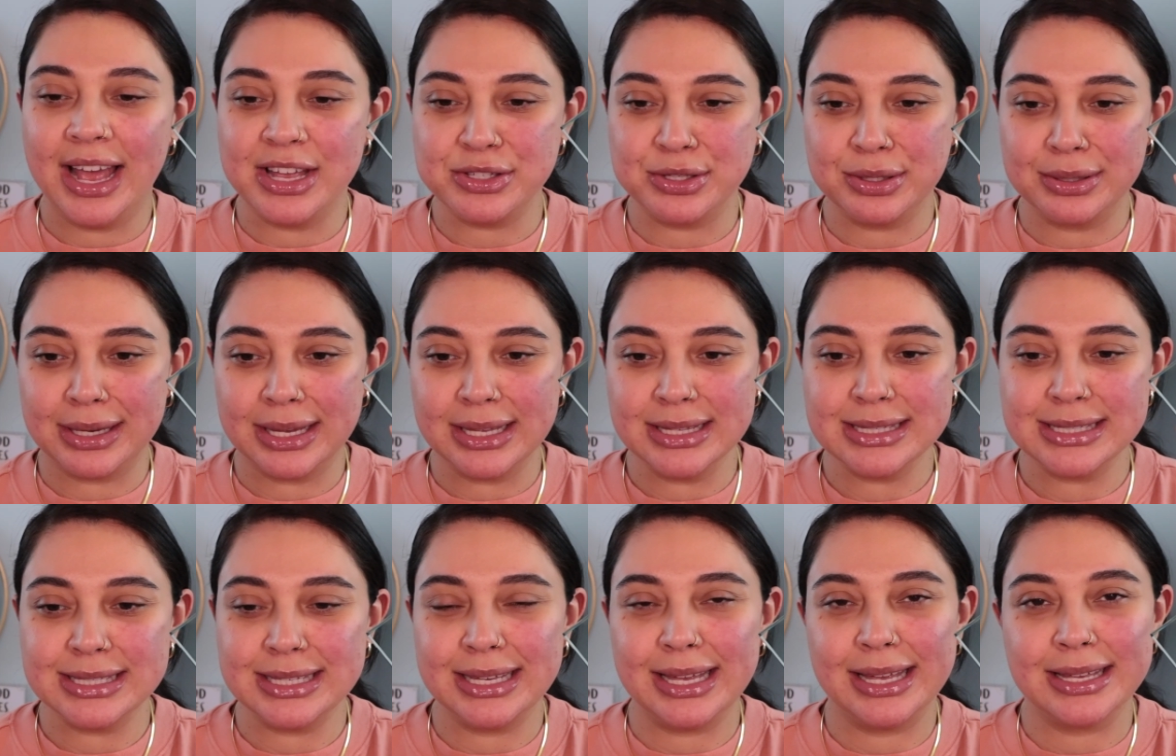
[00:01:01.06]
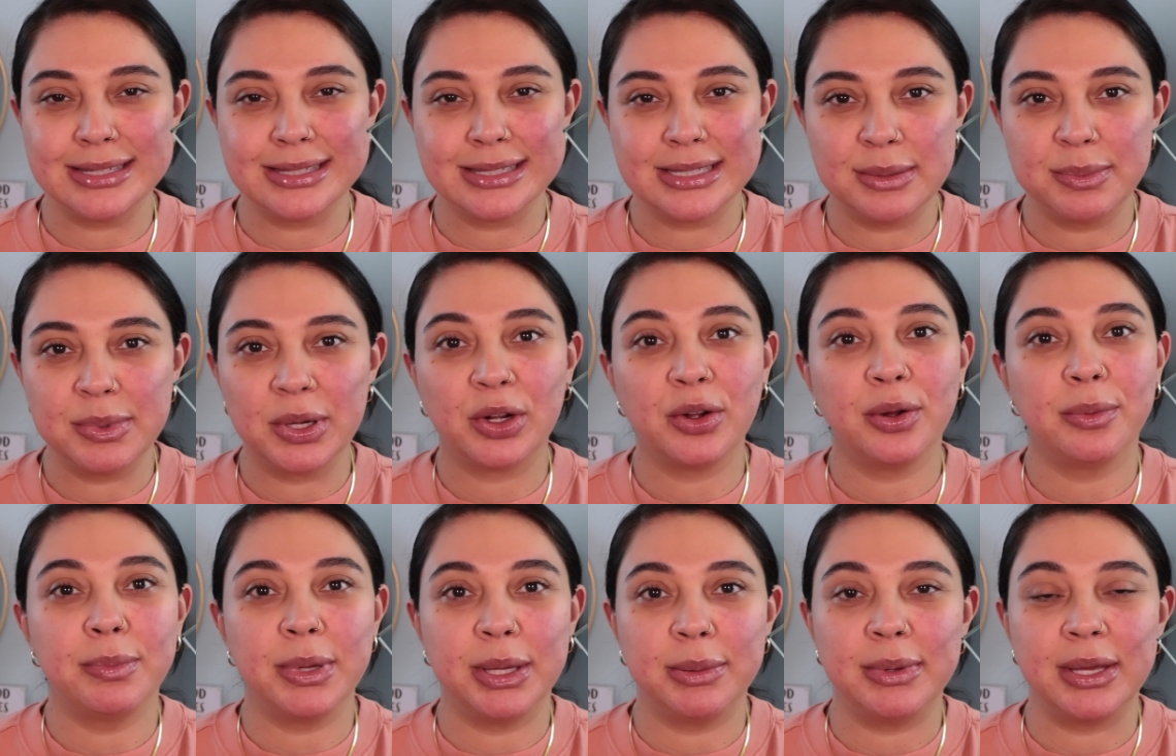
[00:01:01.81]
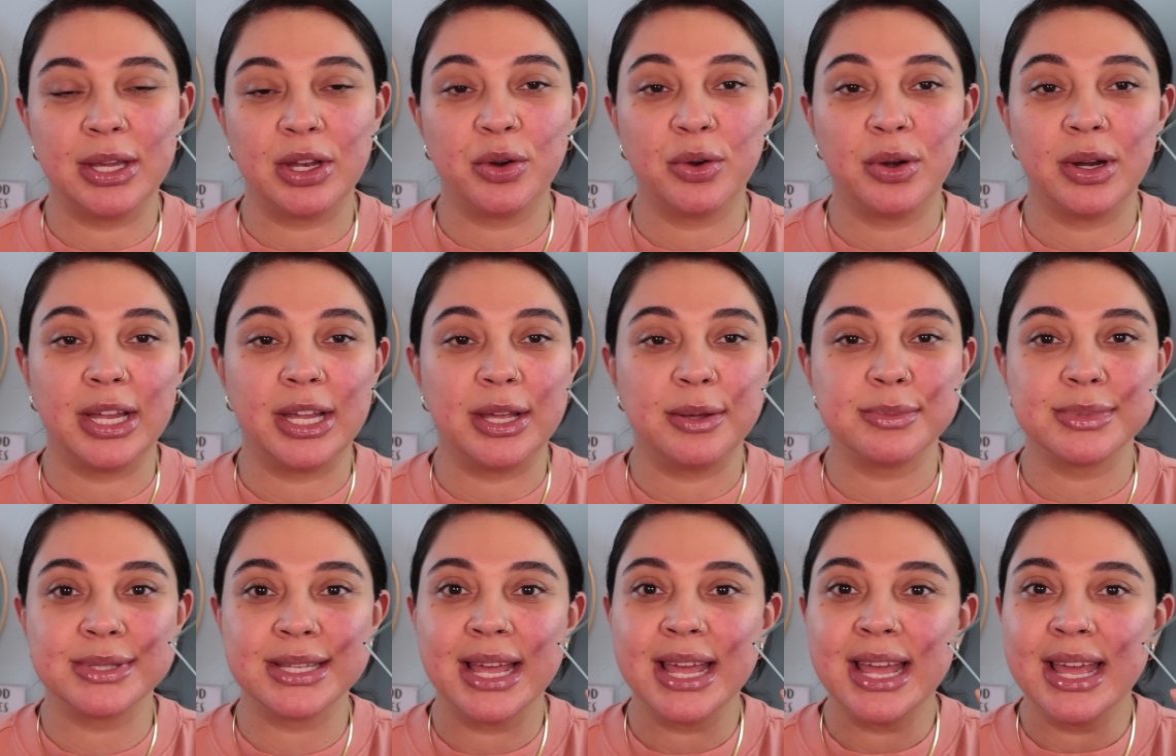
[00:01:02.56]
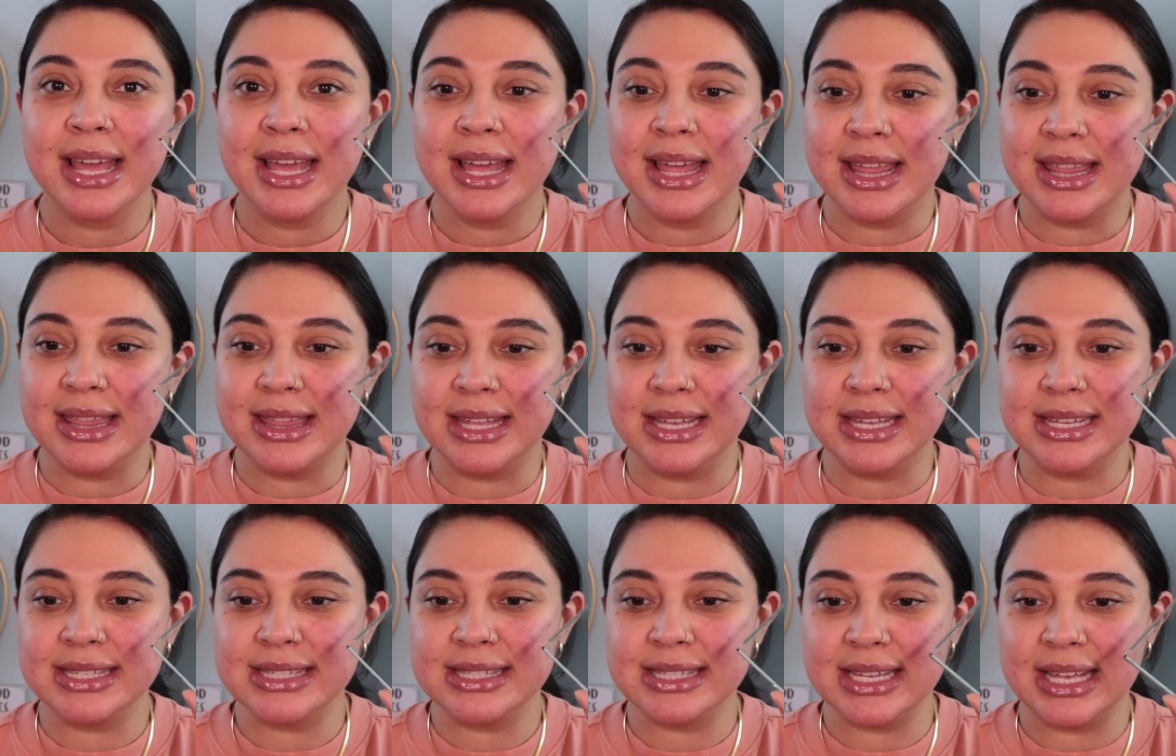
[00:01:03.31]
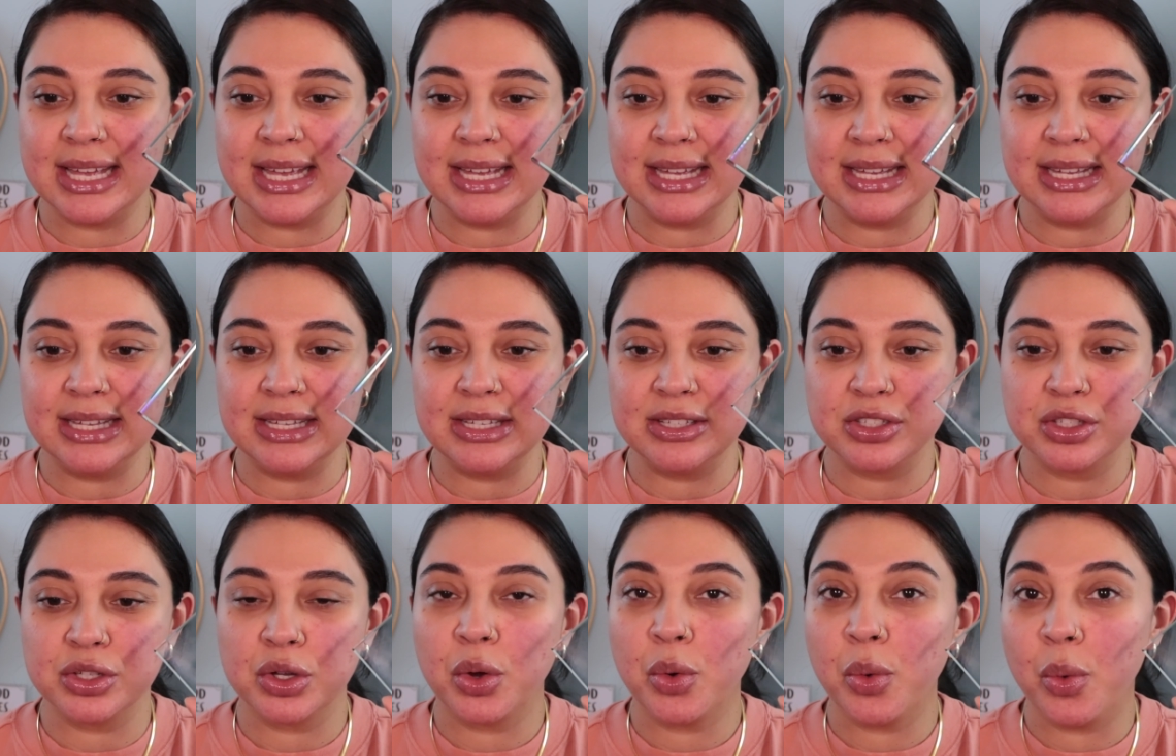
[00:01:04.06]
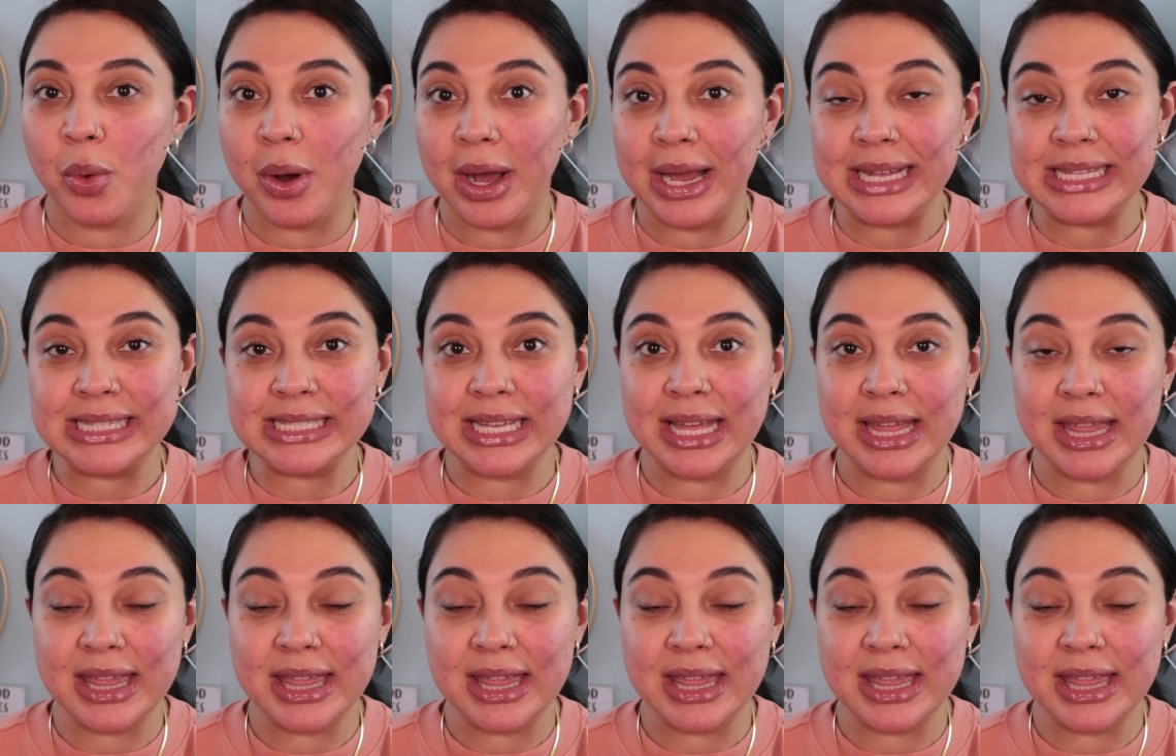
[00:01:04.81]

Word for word: As you can see, as typical BB creams, this is quite